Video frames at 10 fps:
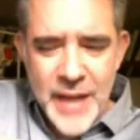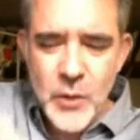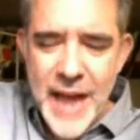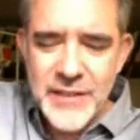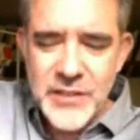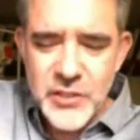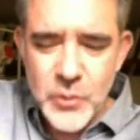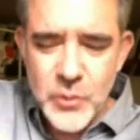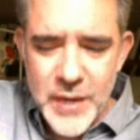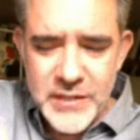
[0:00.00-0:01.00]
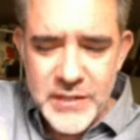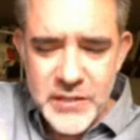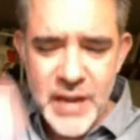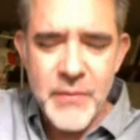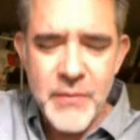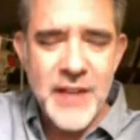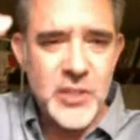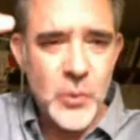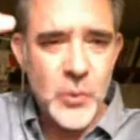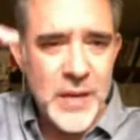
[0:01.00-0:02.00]
So as it squeezes the skin, that
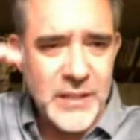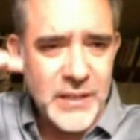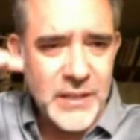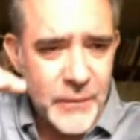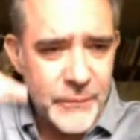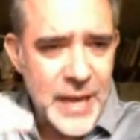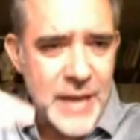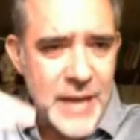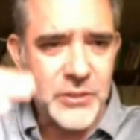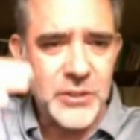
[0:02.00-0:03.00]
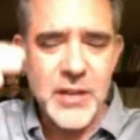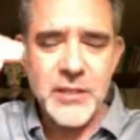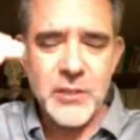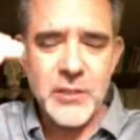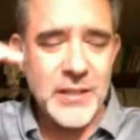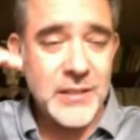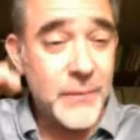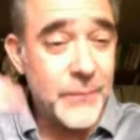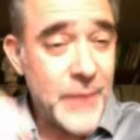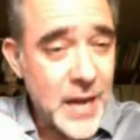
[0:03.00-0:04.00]
squeezes the flesh, squeezes
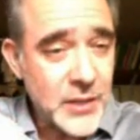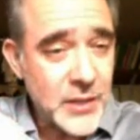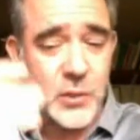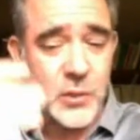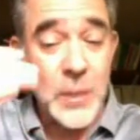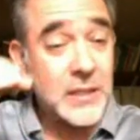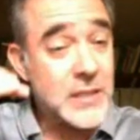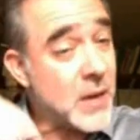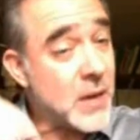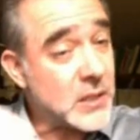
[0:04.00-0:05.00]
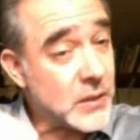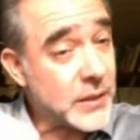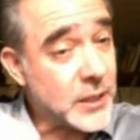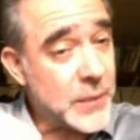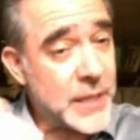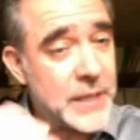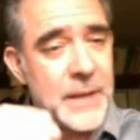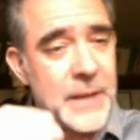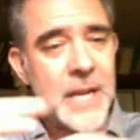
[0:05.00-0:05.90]
the fascia, squeezes the muscle a little bit.